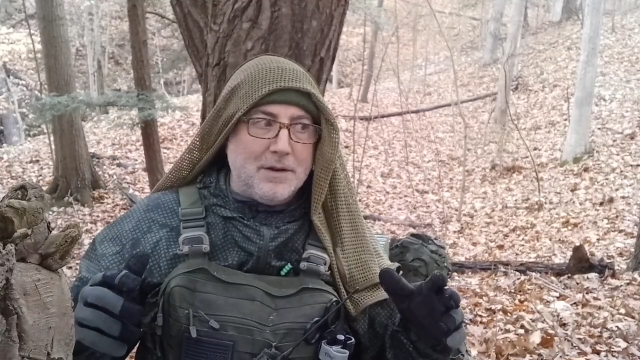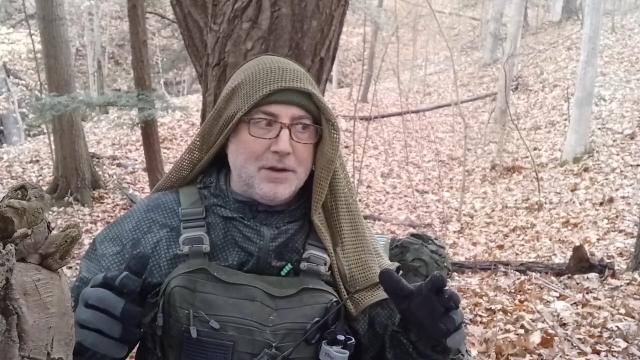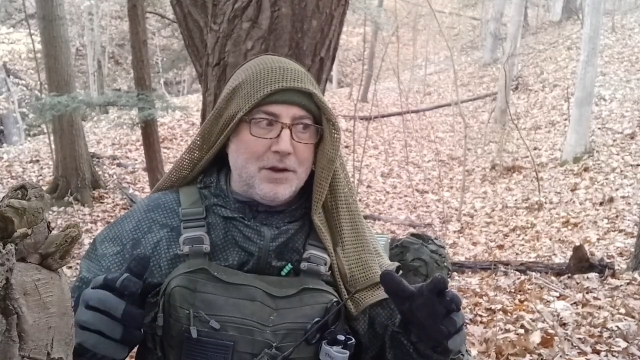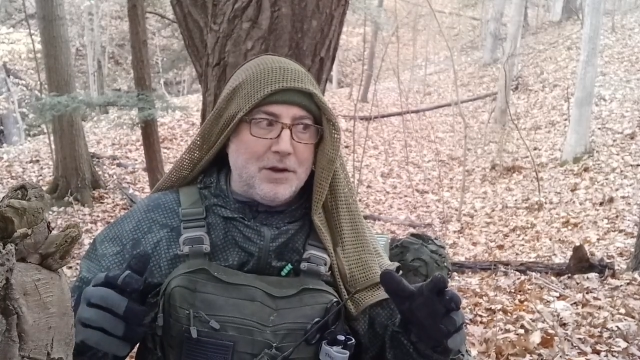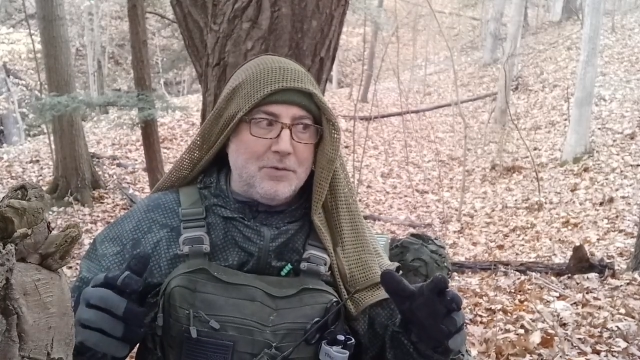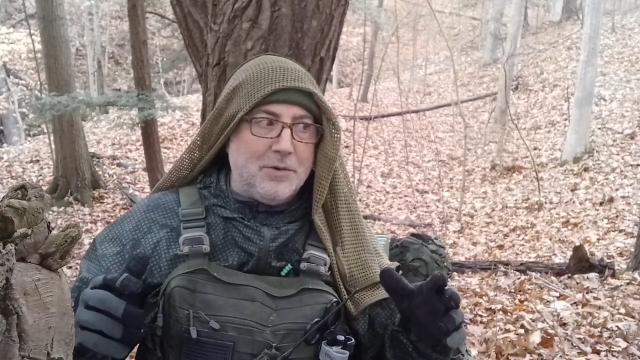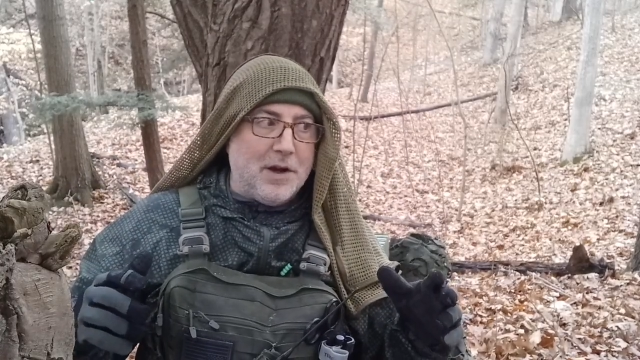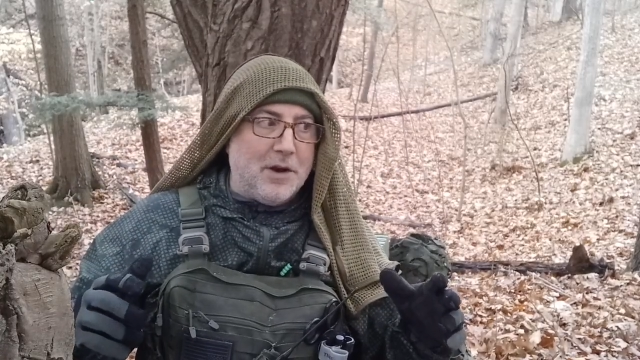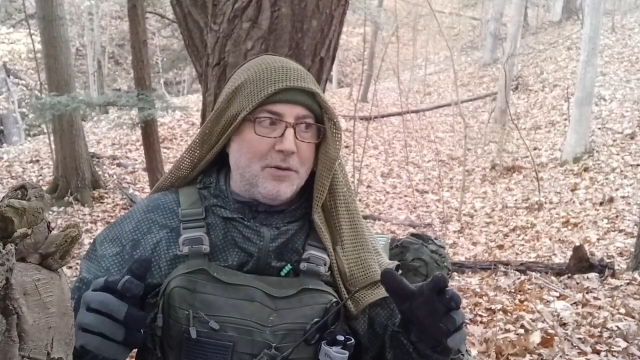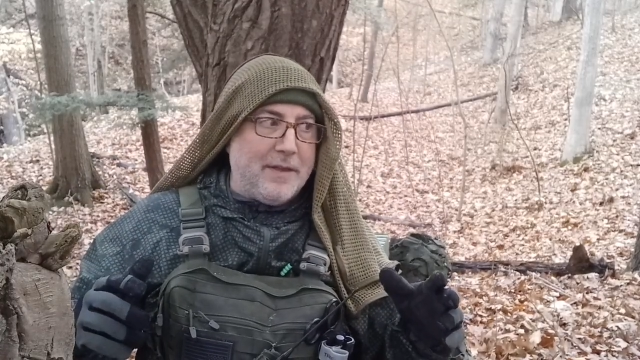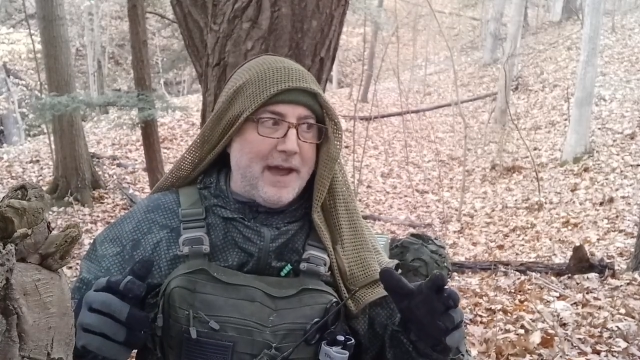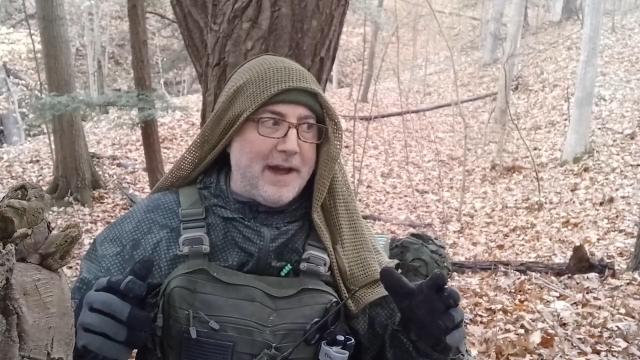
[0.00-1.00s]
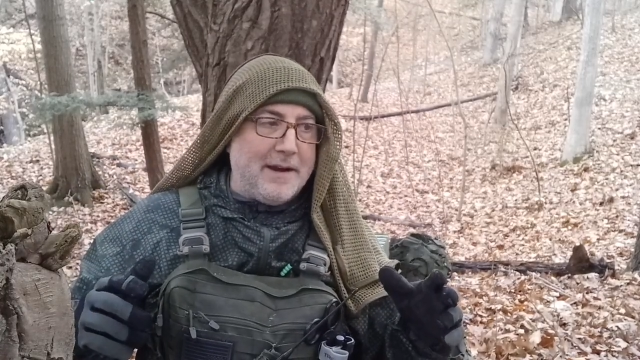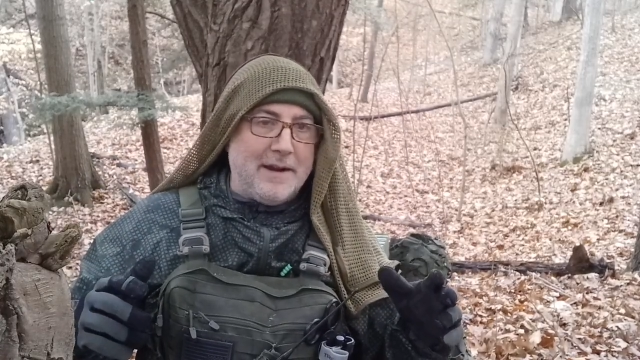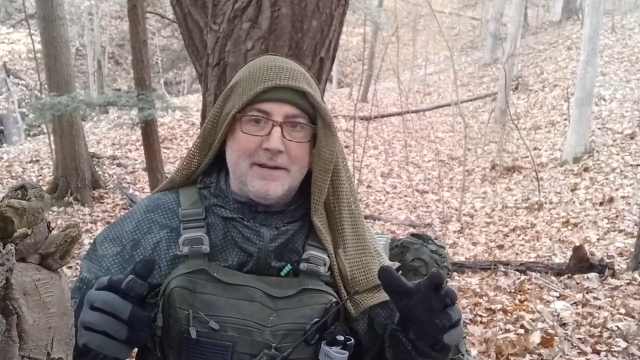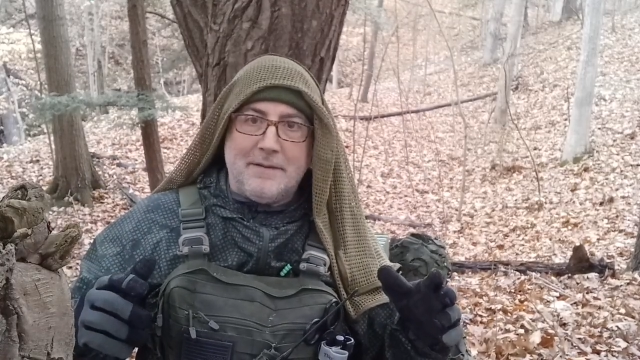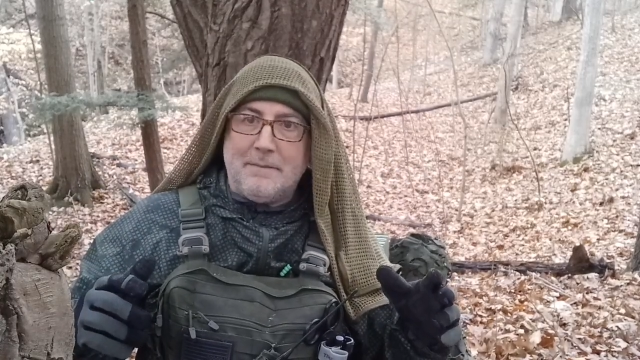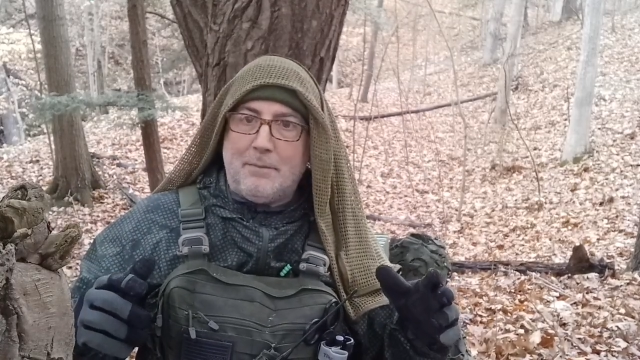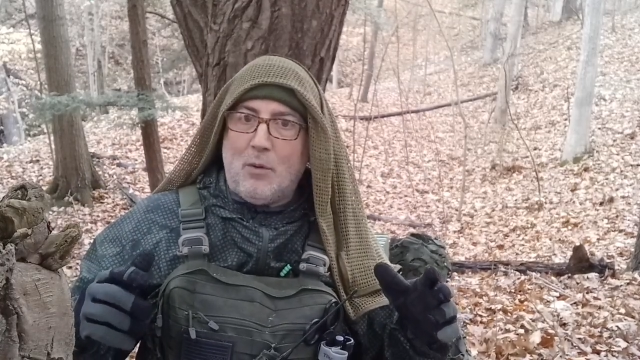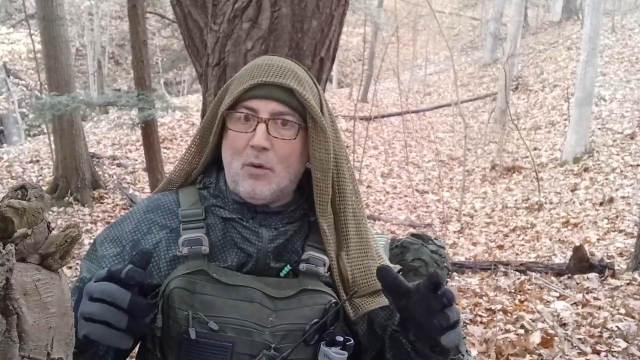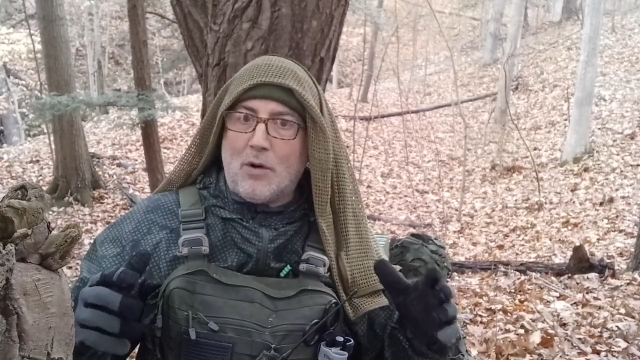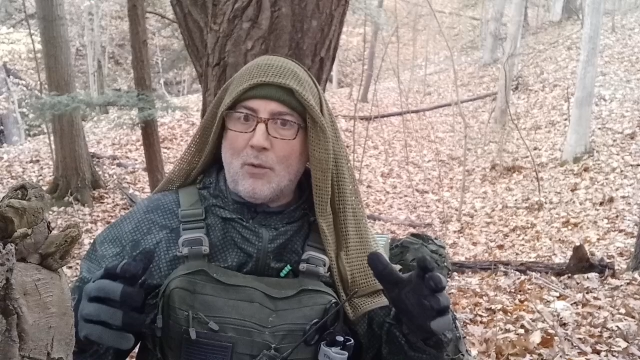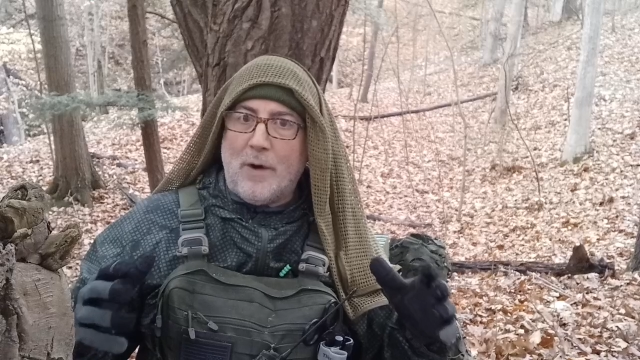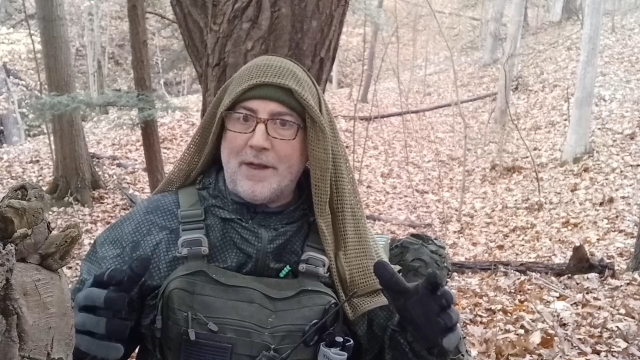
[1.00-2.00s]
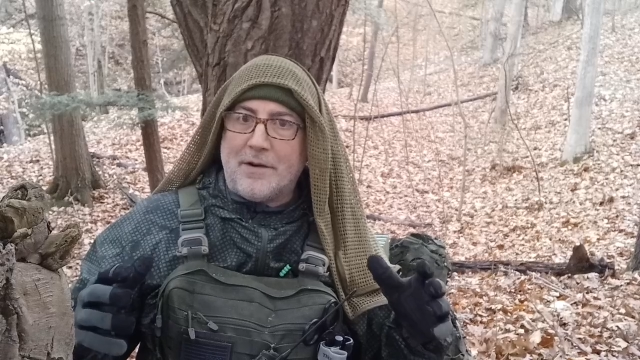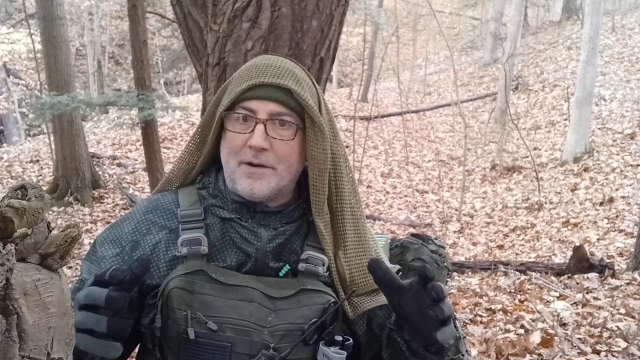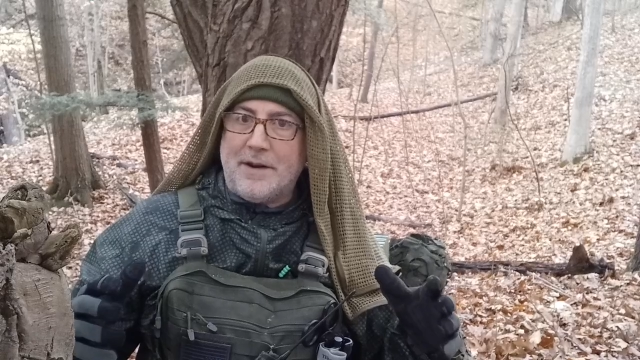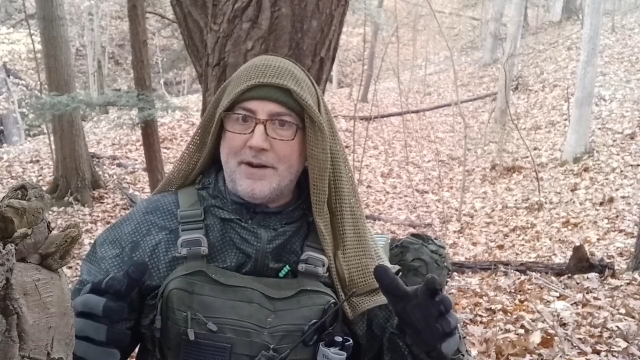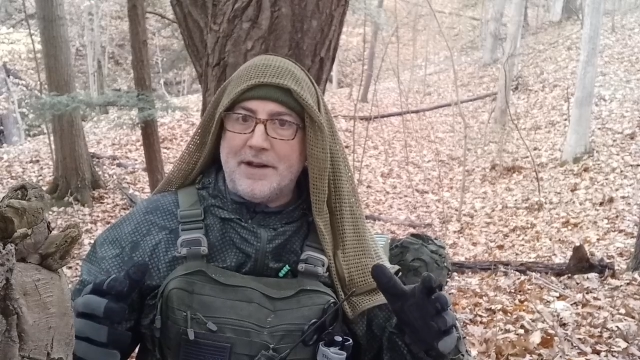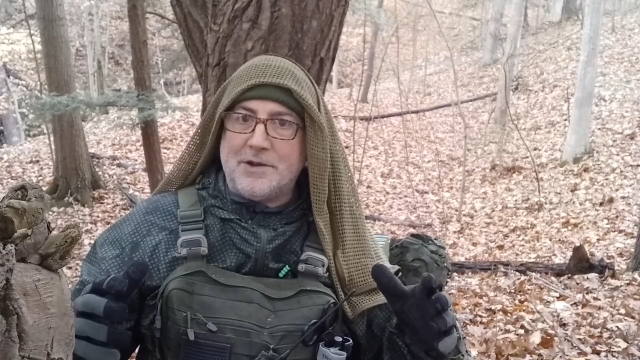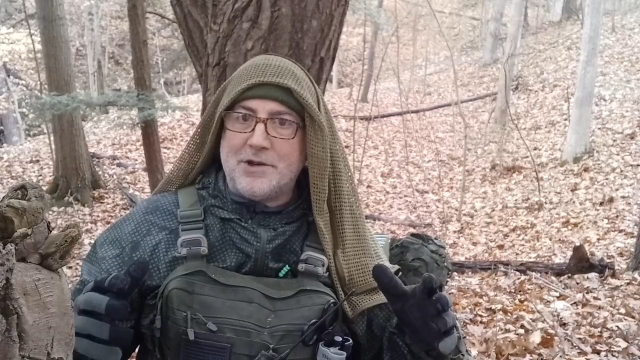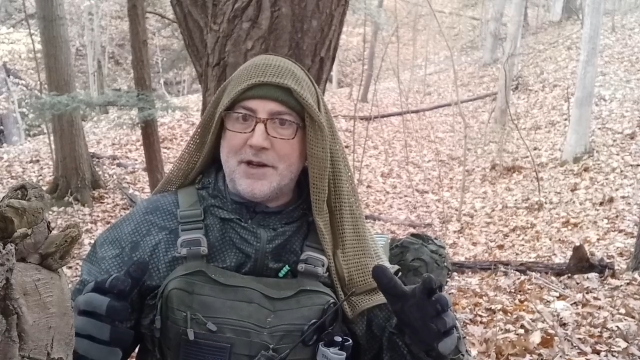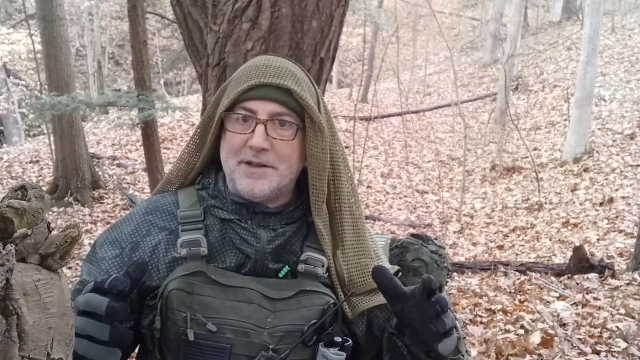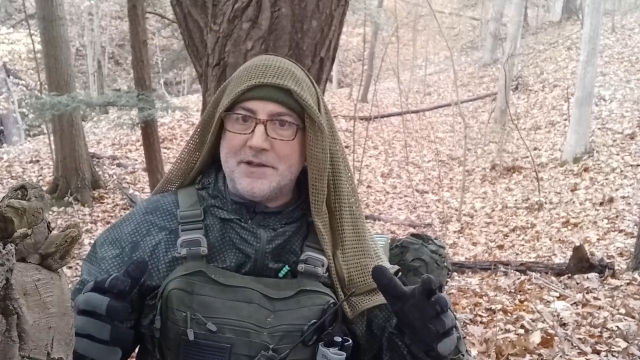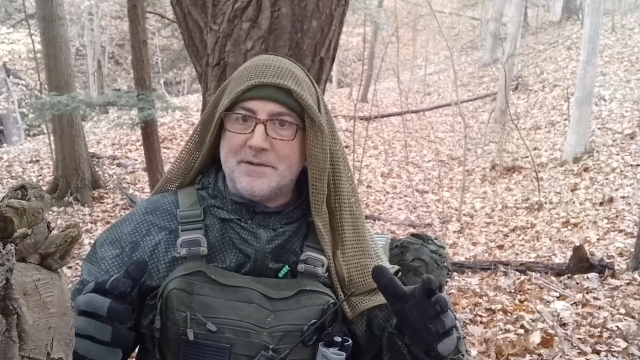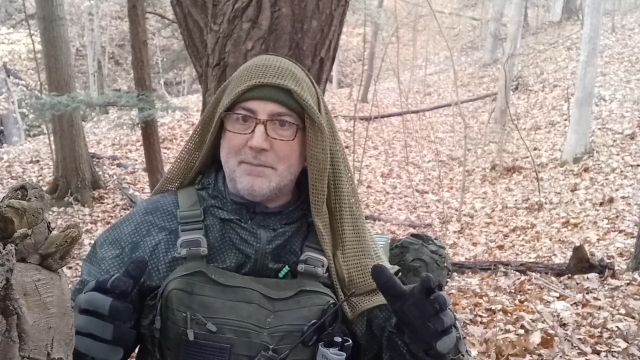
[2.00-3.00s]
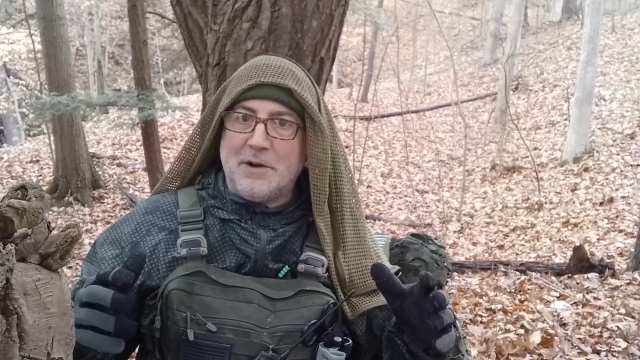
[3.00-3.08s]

you know that in poor weather conditions,